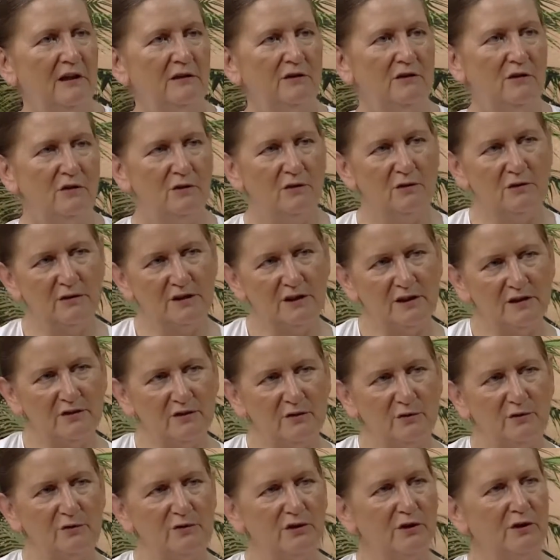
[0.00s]
God is
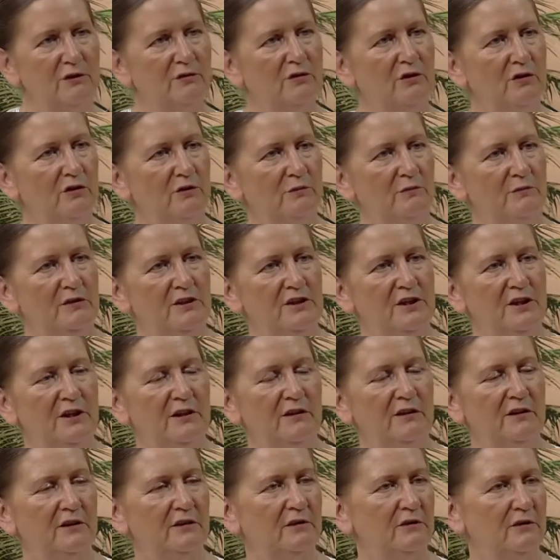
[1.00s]
also
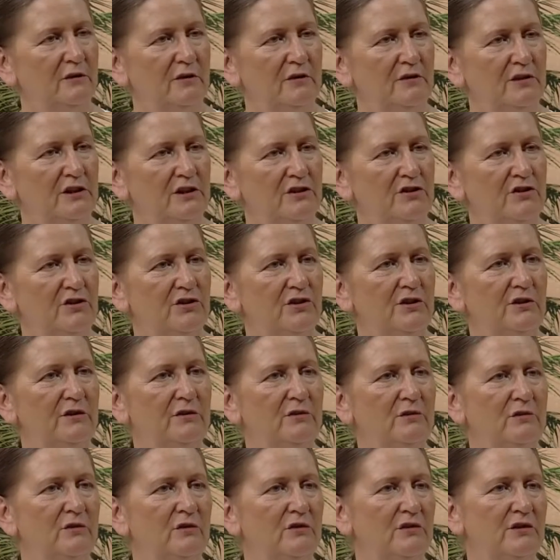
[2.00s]
non-material. God is
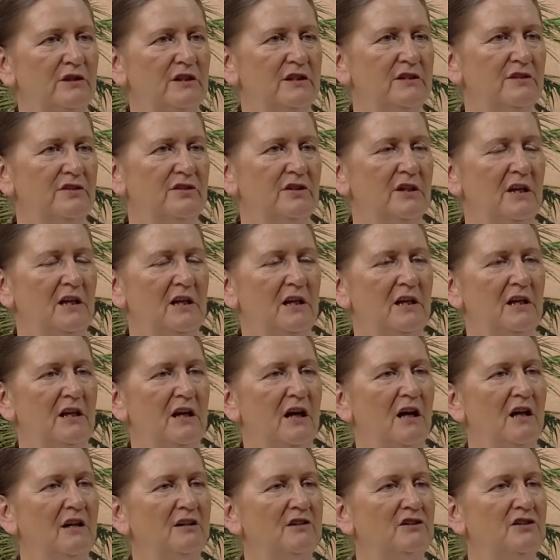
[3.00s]
true. God is
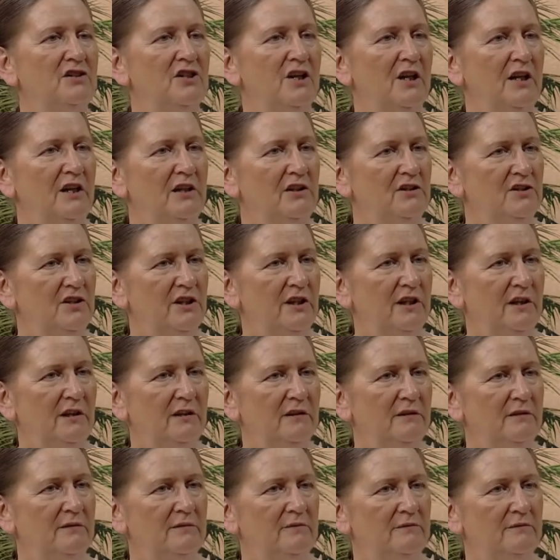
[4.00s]
unchanging.